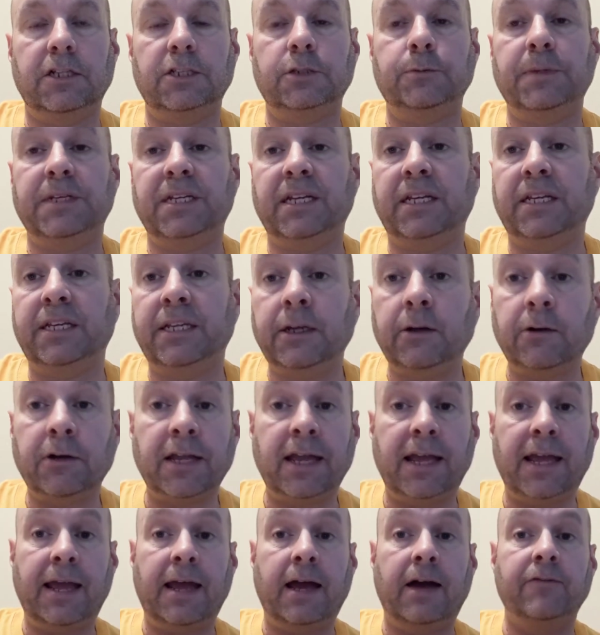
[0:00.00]
It's been a year and
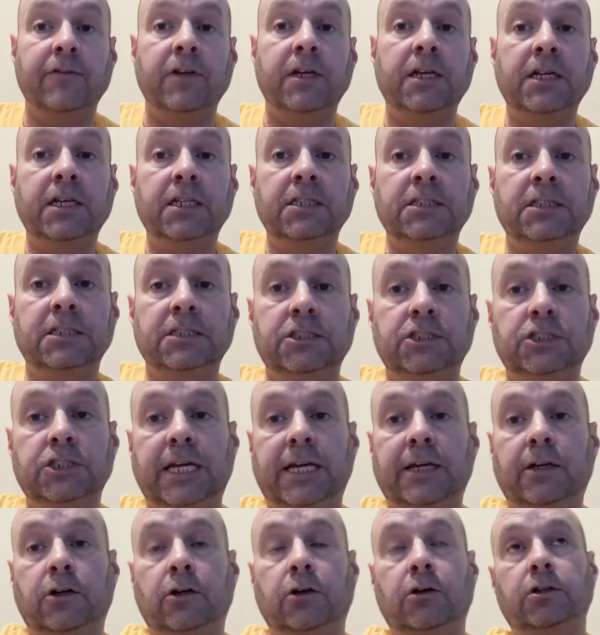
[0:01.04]
a half since
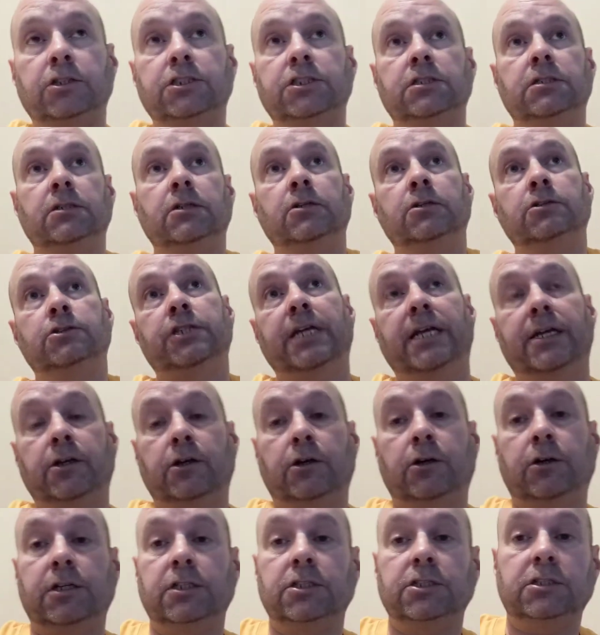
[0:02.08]
Jay Curtis
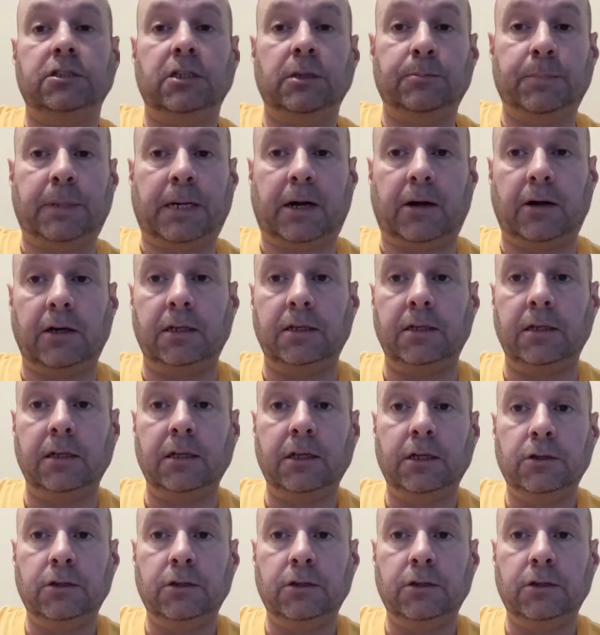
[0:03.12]
departed